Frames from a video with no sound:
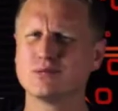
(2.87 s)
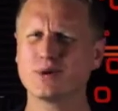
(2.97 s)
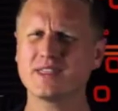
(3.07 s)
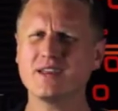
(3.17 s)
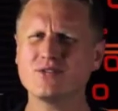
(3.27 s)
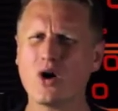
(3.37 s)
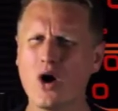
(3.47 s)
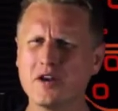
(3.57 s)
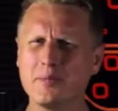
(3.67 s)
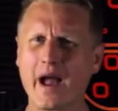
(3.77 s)
what are they even
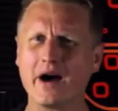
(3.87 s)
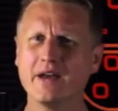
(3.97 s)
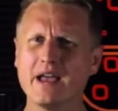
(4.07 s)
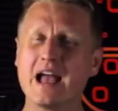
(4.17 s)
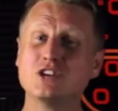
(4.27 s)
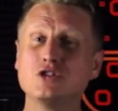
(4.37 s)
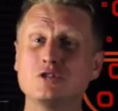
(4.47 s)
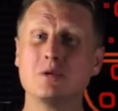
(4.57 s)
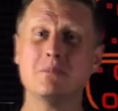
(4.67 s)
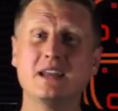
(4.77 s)
on about? And should you
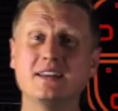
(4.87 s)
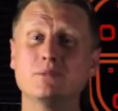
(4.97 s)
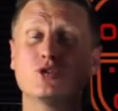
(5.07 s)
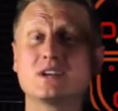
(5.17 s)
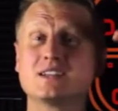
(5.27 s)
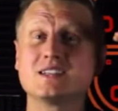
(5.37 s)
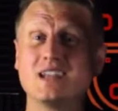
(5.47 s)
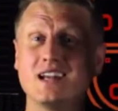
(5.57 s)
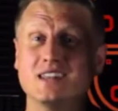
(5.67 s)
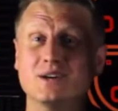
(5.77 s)
be meeting them or exceeding